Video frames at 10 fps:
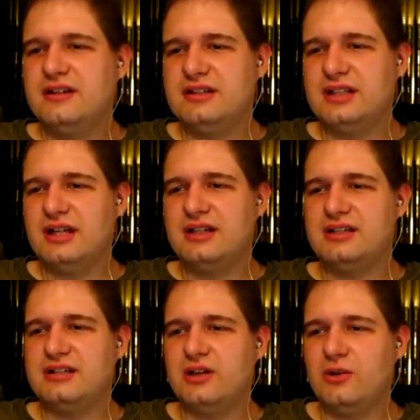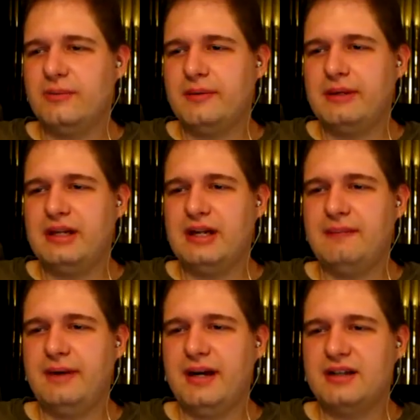There's a lot of slope, and I'm going to hit it
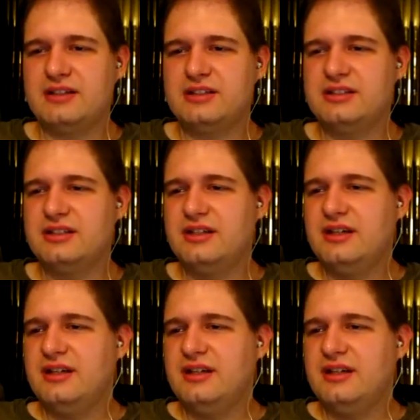at max